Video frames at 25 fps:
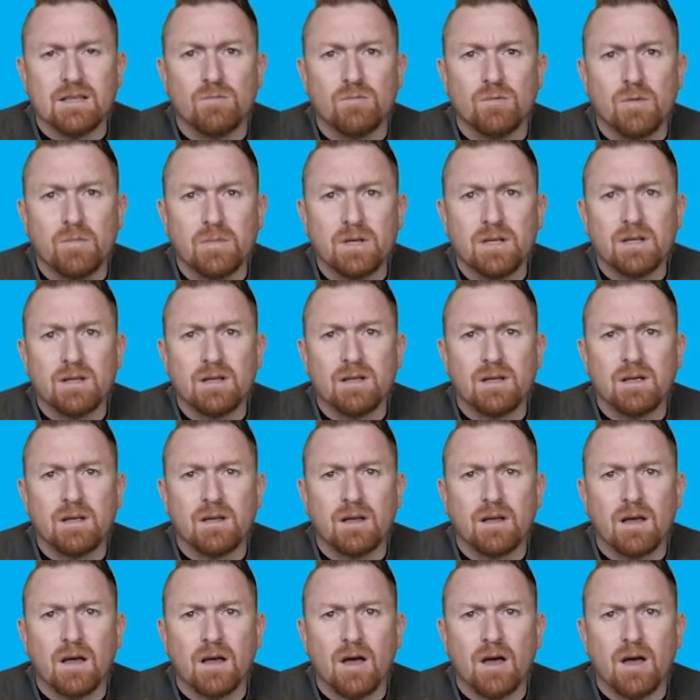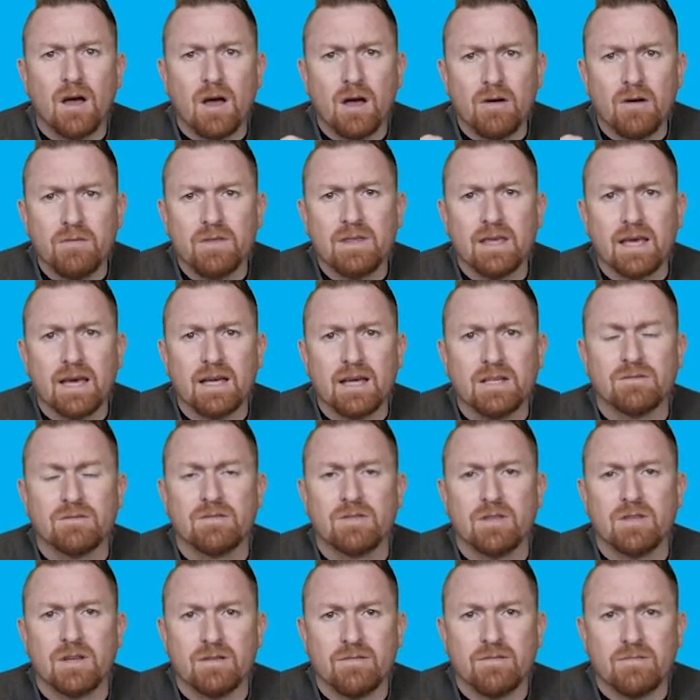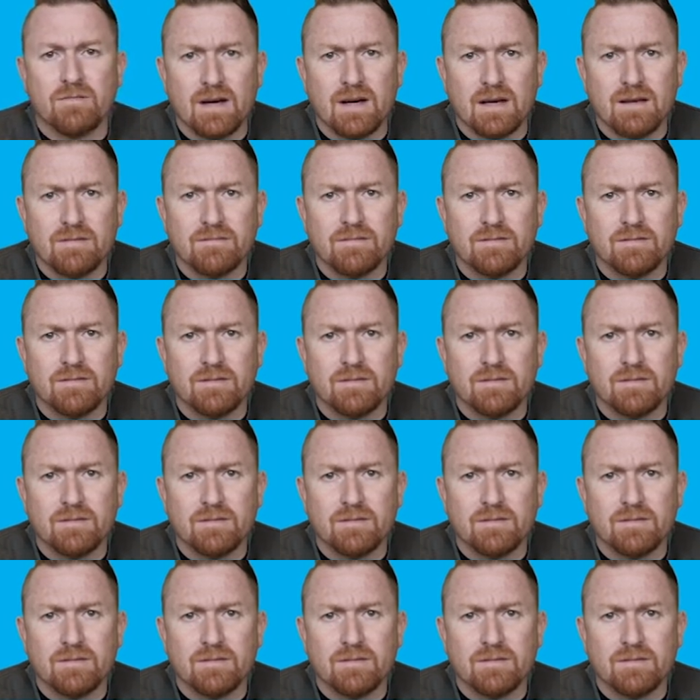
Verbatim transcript: women over the age of 35